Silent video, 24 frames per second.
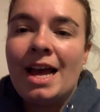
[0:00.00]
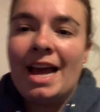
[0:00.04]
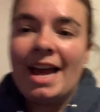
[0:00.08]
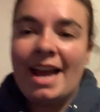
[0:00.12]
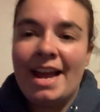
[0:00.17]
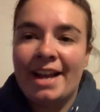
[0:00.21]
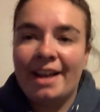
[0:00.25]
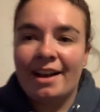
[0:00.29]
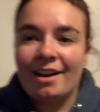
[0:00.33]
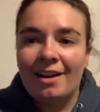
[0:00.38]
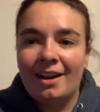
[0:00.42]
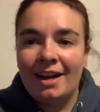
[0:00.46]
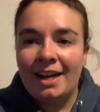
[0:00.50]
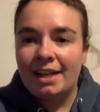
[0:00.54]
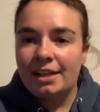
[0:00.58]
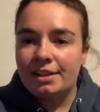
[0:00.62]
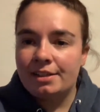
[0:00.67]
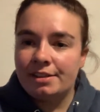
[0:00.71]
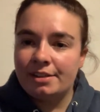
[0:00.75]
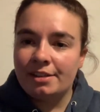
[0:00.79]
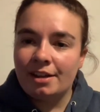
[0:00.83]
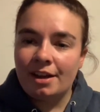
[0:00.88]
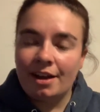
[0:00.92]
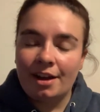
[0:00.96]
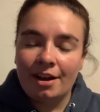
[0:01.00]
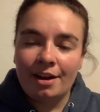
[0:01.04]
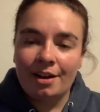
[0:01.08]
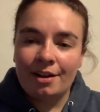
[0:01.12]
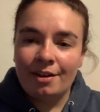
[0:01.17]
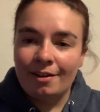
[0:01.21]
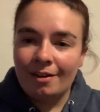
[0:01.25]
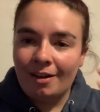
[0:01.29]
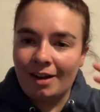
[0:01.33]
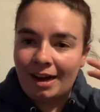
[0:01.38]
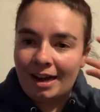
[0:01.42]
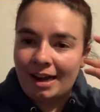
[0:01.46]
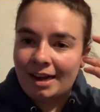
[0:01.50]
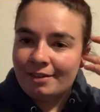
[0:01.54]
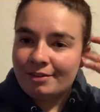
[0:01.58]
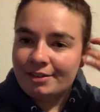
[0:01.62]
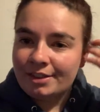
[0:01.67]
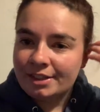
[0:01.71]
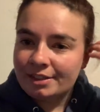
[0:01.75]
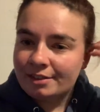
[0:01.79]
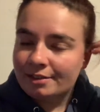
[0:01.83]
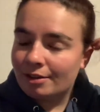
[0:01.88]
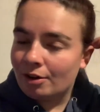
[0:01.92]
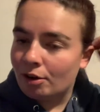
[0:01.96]
Hey guys, so I've
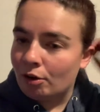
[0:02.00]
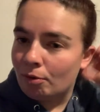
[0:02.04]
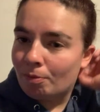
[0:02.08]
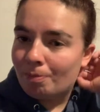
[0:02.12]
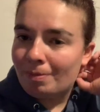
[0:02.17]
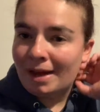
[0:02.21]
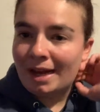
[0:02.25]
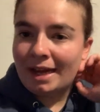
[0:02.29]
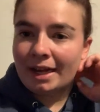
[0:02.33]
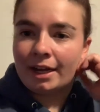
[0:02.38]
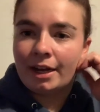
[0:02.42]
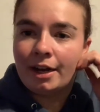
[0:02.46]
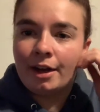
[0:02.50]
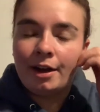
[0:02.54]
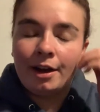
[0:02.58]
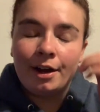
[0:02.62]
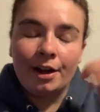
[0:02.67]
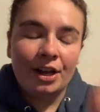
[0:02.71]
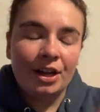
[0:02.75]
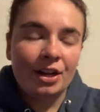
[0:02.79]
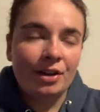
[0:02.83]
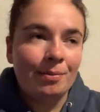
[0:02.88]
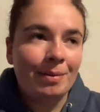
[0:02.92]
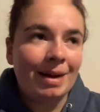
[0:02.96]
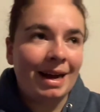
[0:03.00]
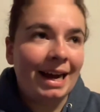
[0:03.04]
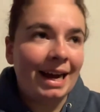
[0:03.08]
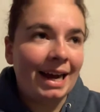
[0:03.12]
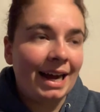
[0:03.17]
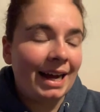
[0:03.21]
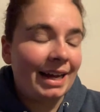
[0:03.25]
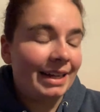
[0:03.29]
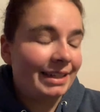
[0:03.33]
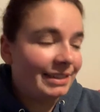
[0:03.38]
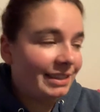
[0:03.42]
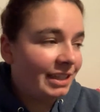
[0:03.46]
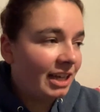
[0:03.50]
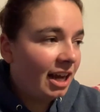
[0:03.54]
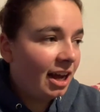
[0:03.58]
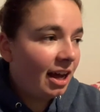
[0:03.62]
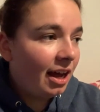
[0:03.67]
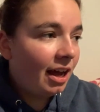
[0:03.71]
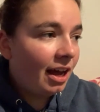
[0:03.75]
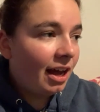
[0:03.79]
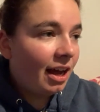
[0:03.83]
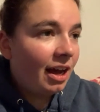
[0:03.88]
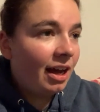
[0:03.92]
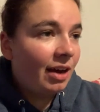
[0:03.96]
just got back home, and
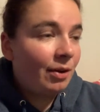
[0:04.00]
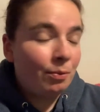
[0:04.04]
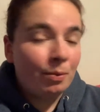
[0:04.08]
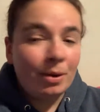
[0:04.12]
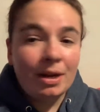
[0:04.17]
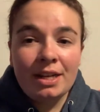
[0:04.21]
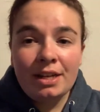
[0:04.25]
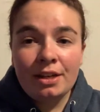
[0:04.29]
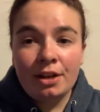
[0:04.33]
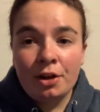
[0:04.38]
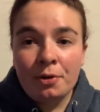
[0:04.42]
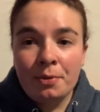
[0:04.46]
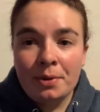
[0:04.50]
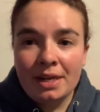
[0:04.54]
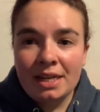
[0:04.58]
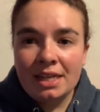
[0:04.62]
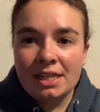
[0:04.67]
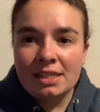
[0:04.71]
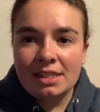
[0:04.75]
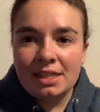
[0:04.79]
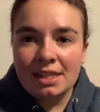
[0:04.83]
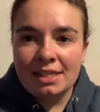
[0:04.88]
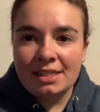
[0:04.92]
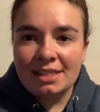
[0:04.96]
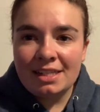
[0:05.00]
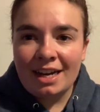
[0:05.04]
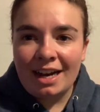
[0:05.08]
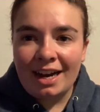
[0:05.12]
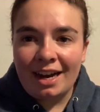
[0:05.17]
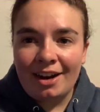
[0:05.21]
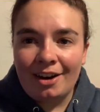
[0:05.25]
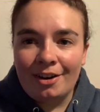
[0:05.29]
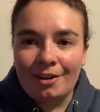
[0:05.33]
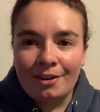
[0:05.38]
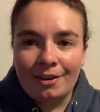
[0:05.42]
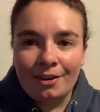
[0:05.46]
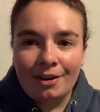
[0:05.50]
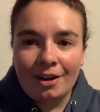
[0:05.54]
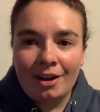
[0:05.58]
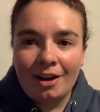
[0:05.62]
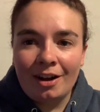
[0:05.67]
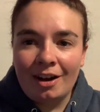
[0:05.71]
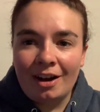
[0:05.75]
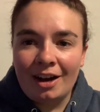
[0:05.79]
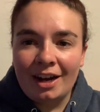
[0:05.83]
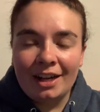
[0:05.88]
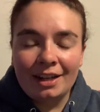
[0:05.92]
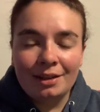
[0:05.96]
when you sit down,
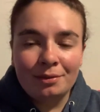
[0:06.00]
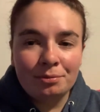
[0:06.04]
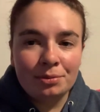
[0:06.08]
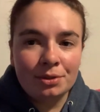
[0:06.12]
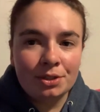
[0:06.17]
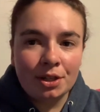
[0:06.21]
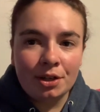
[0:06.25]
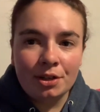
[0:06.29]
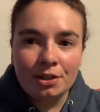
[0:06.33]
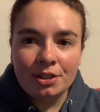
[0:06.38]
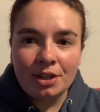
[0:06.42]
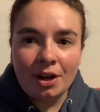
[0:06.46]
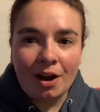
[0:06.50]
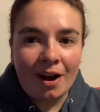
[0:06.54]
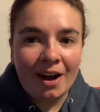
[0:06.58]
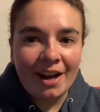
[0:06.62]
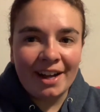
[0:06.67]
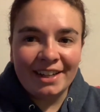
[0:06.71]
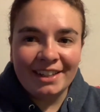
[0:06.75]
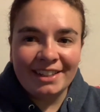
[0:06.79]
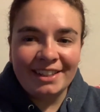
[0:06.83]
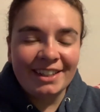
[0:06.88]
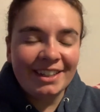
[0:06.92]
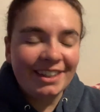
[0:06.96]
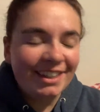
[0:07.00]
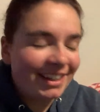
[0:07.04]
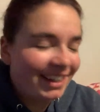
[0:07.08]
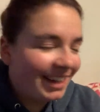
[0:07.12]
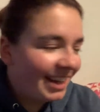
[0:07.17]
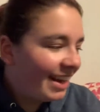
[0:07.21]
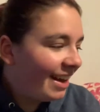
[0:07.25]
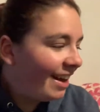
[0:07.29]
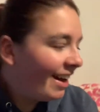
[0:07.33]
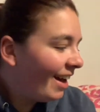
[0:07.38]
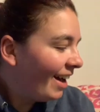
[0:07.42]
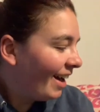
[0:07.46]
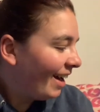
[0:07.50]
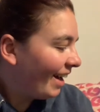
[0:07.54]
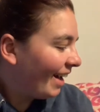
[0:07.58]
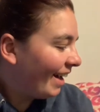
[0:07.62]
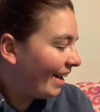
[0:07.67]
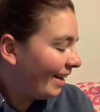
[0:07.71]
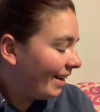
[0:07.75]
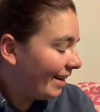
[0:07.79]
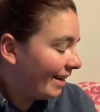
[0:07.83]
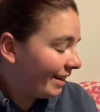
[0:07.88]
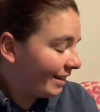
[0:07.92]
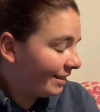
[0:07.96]
I am so tired.
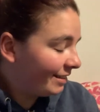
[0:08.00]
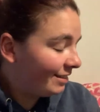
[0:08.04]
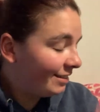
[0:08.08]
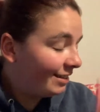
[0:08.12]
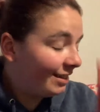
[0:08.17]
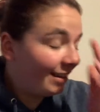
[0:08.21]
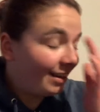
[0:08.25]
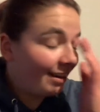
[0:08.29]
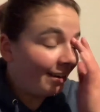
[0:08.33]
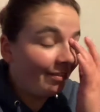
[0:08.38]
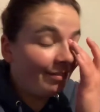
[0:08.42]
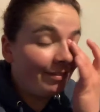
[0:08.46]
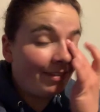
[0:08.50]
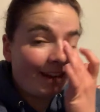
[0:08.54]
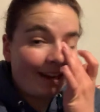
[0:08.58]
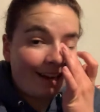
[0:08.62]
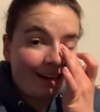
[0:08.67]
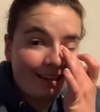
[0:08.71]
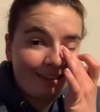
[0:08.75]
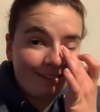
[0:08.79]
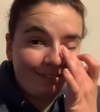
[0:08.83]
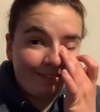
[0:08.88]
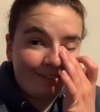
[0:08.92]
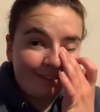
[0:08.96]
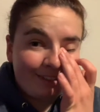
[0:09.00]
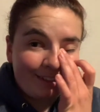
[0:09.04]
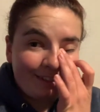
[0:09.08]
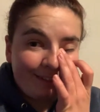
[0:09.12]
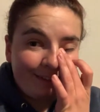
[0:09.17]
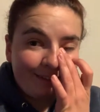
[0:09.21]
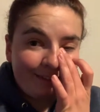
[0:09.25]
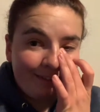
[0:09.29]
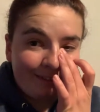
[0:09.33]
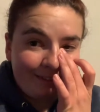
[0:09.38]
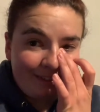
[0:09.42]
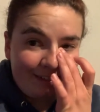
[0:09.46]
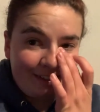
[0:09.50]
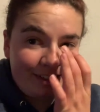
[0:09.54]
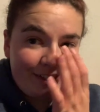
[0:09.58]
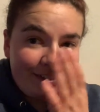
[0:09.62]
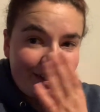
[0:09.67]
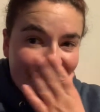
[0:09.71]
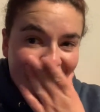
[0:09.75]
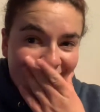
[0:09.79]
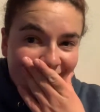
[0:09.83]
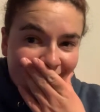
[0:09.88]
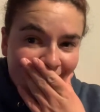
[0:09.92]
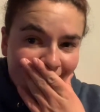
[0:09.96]
Literally, I'm absolutely
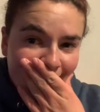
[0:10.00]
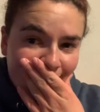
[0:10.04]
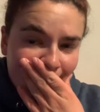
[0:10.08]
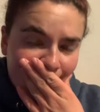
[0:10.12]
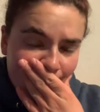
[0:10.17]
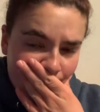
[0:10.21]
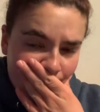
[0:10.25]
shattered.